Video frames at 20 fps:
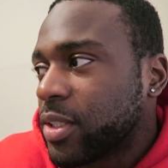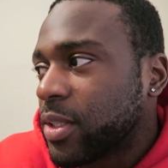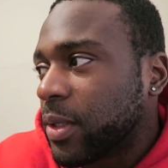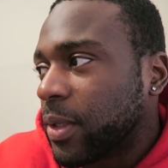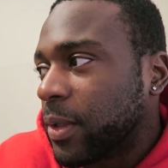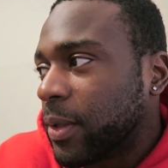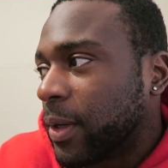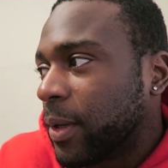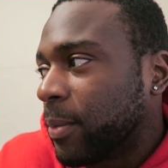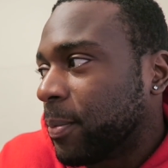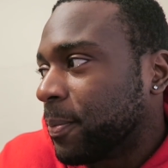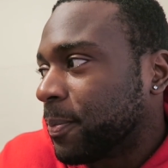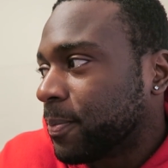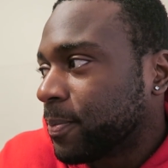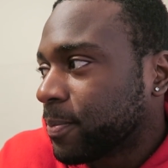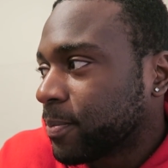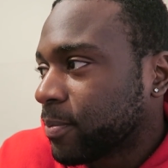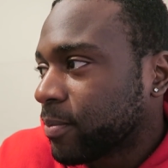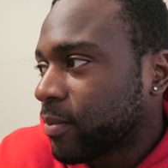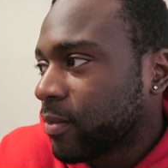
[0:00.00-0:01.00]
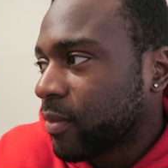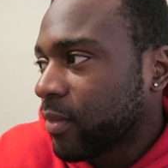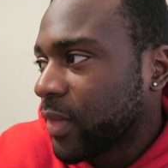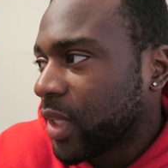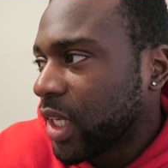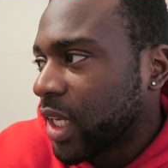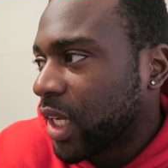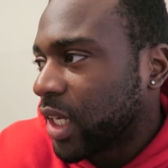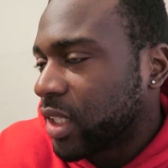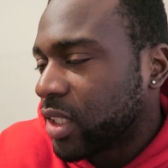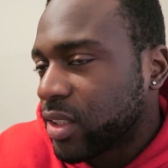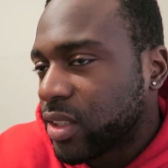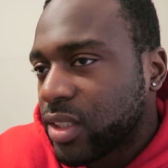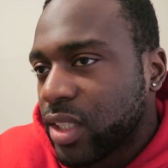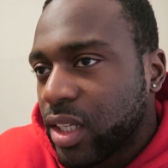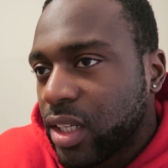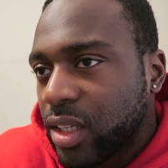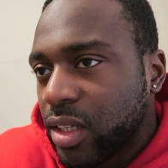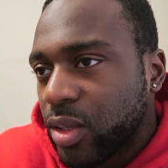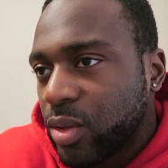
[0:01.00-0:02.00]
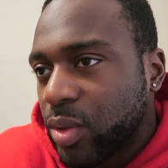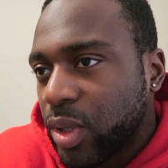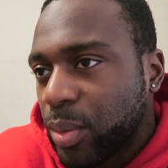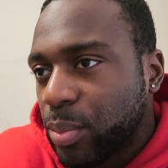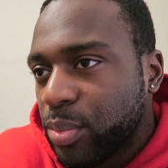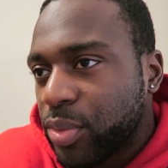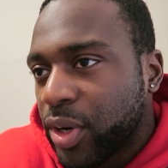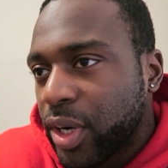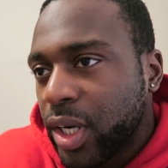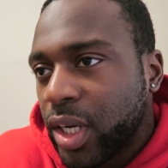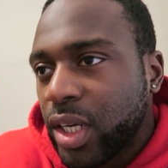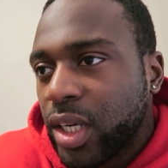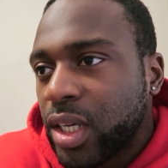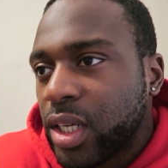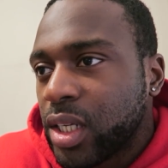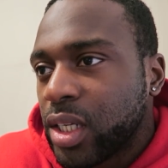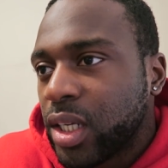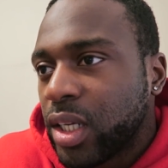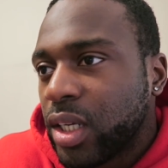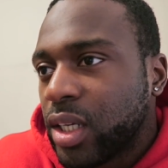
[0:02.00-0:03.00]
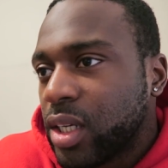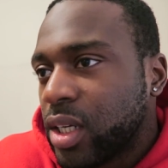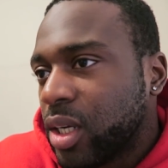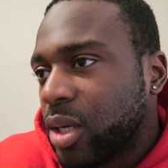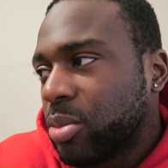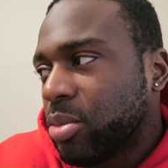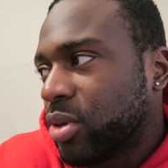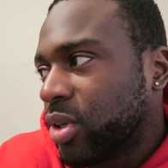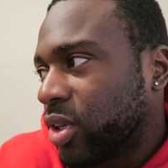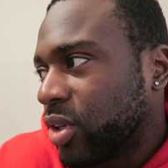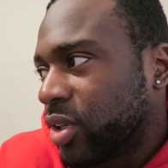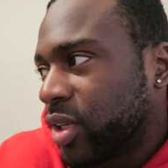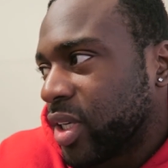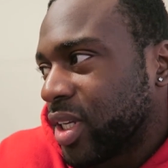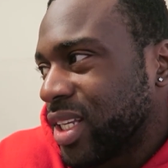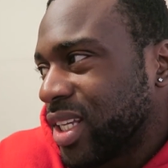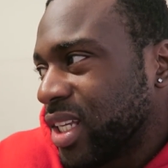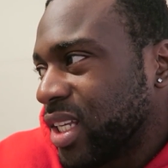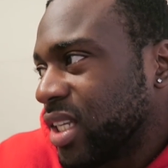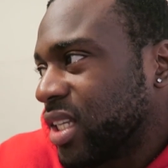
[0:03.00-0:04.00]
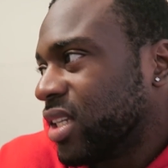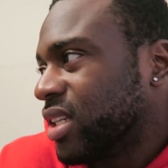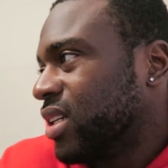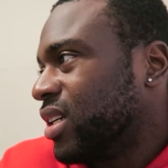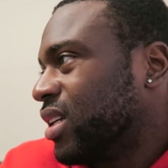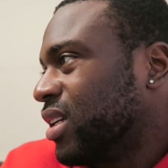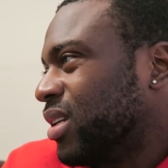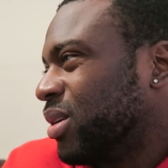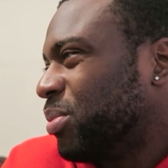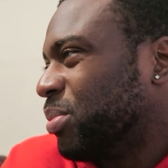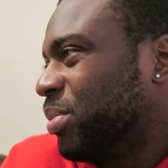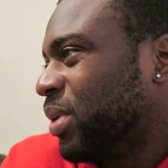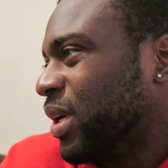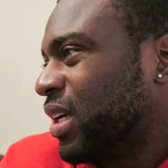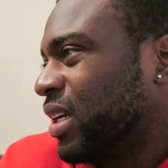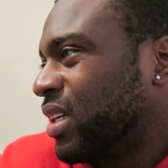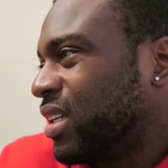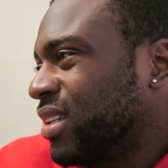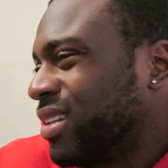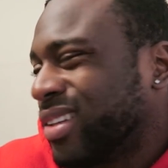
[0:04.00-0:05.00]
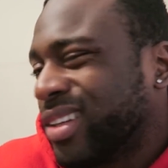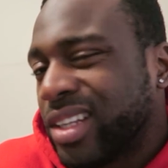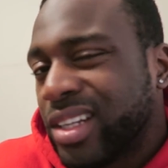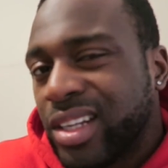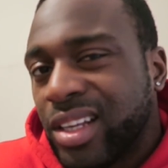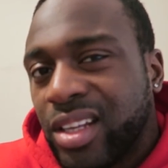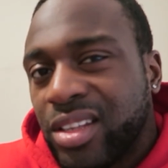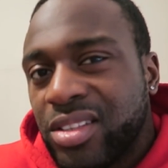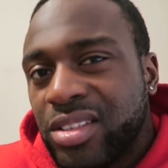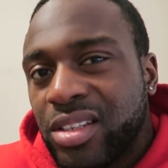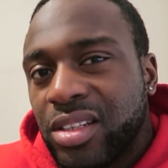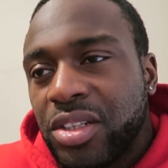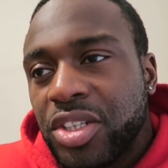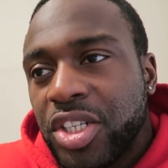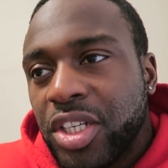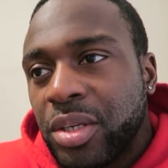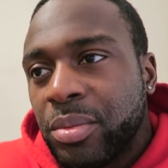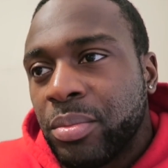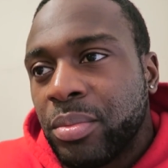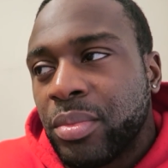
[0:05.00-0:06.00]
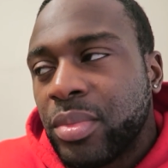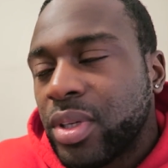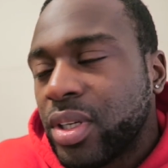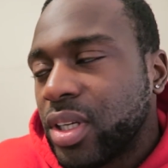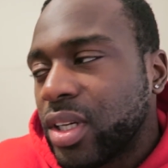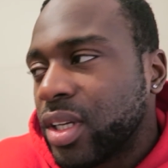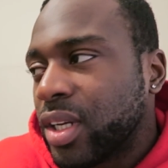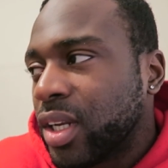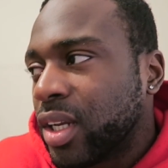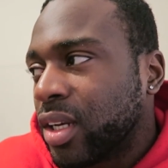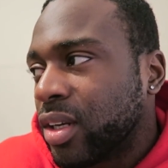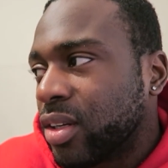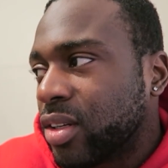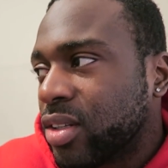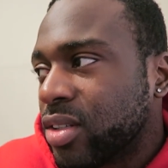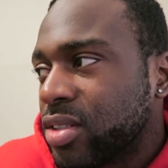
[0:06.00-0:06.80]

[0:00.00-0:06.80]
So yeah, just taking a quick break probably gonna eat in a bit and then head to the gym and then